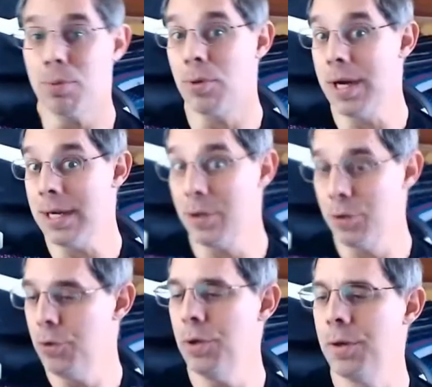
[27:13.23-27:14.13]
brand
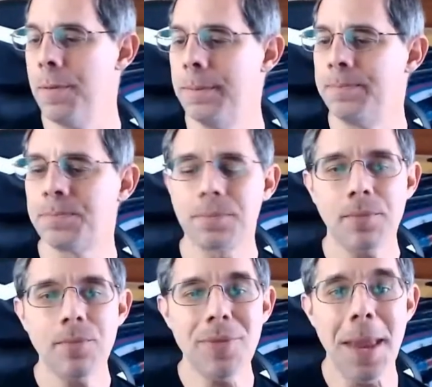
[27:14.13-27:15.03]
new.
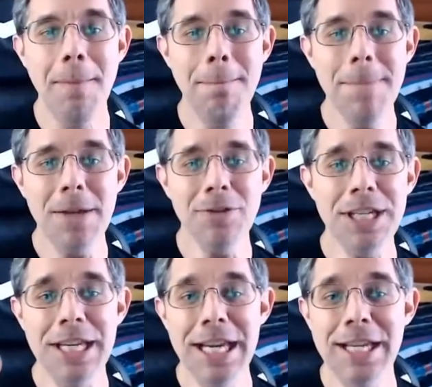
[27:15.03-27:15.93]
A
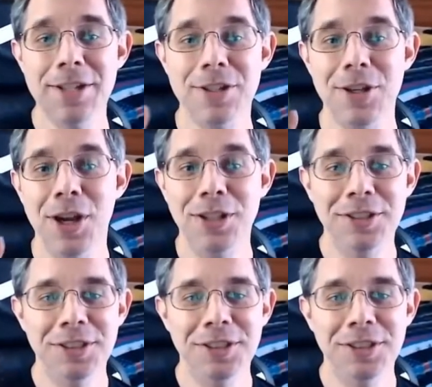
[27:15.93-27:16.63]
melty kiss.